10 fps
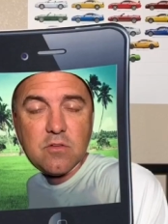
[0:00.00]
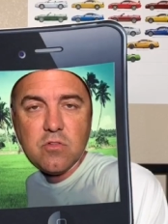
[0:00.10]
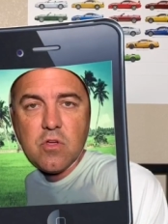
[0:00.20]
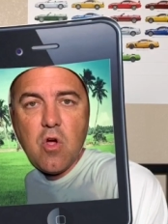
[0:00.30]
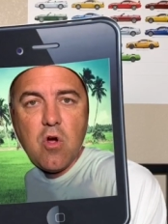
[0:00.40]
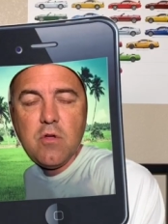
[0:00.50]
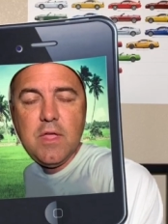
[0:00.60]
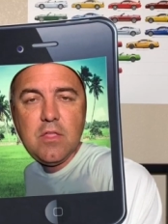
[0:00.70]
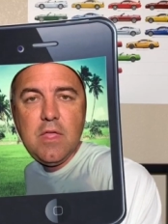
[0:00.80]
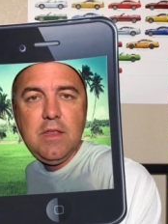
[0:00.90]
of the car. They
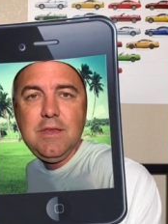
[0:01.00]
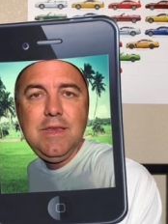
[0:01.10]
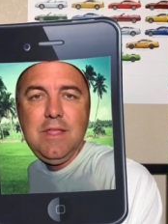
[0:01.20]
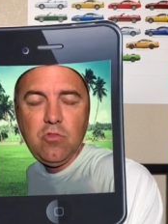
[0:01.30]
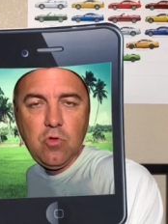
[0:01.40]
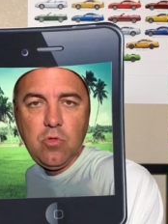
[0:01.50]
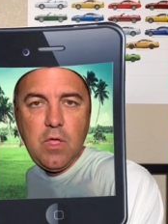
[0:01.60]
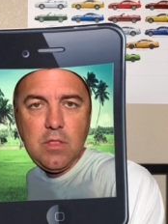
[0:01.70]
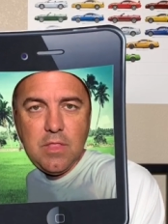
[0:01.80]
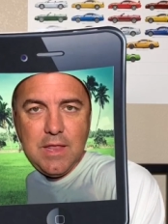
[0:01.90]
didn't need to.
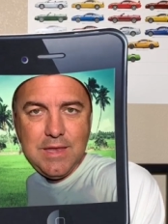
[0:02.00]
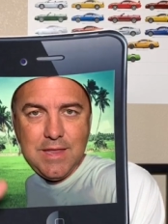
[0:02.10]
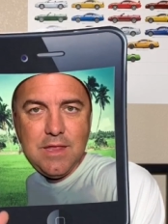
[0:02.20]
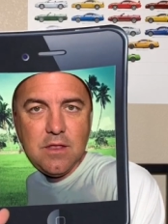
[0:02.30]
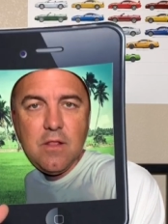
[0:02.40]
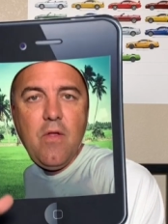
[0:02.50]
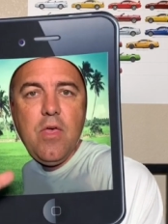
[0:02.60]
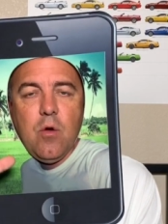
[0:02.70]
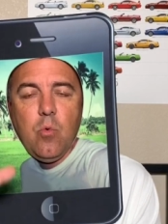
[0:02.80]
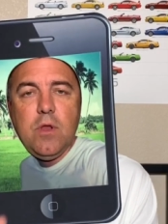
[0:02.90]
They needed
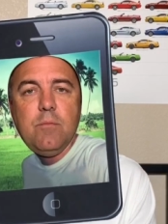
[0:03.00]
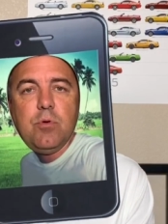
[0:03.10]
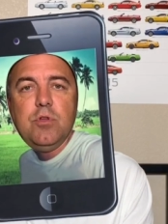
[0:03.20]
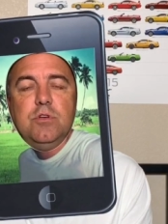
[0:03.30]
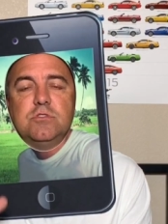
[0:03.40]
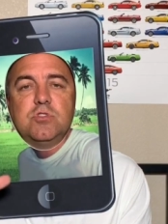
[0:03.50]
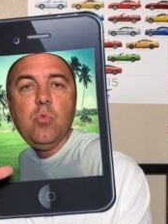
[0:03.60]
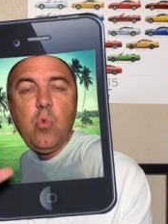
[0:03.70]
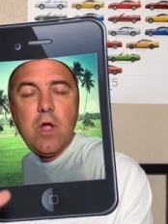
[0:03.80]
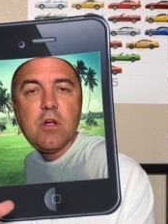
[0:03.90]
what it produced. So
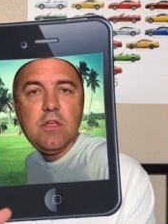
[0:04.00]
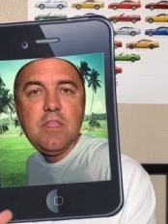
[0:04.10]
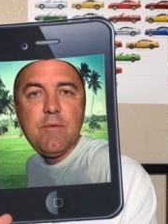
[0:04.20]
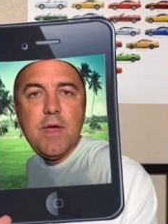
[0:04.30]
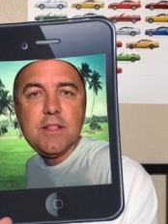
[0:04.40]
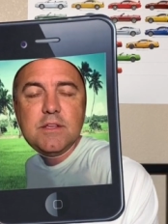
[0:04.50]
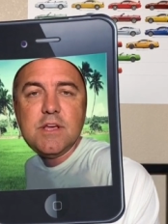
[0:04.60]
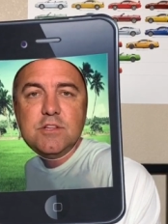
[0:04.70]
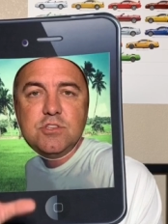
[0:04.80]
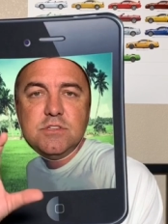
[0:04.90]
where could they make the
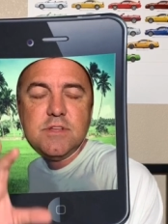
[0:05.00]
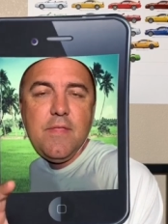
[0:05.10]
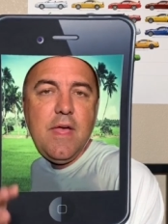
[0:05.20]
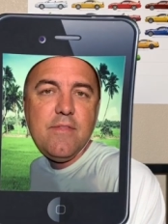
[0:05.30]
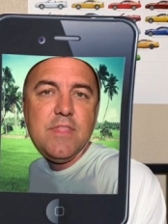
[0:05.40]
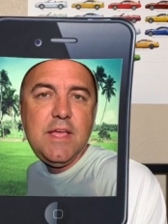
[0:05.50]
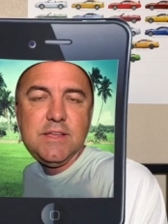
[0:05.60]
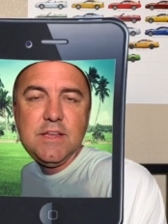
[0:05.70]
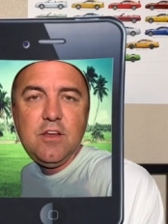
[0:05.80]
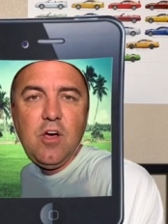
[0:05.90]
touches? They
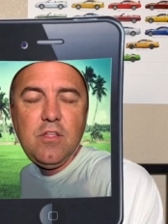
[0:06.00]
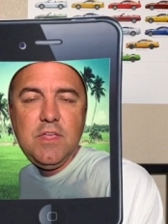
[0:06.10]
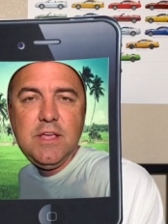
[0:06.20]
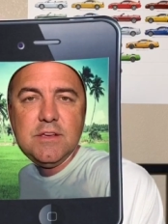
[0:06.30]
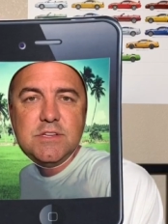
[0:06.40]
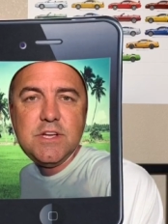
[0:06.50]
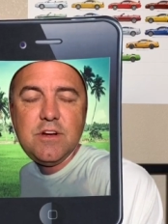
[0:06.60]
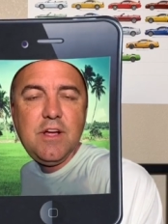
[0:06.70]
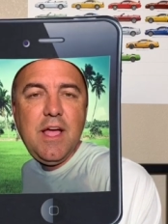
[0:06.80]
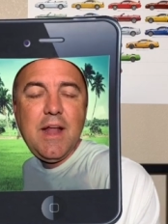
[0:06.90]
did it on the
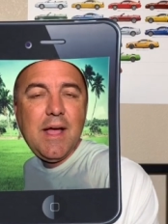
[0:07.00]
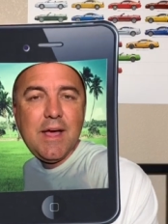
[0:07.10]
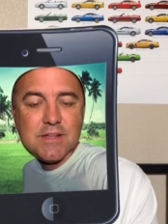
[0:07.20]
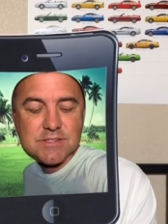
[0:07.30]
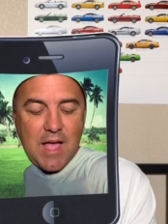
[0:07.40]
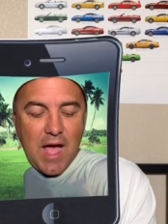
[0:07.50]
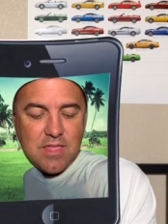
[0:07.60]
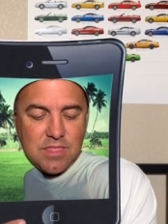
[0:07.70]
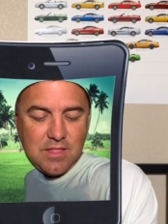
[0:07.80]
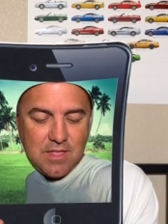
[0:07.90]
interior. And I gotta say, I
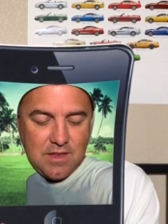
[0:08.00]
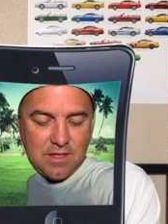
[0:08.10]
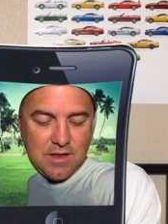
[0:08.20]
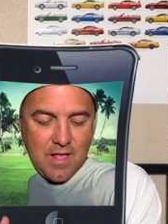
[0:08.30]
think they did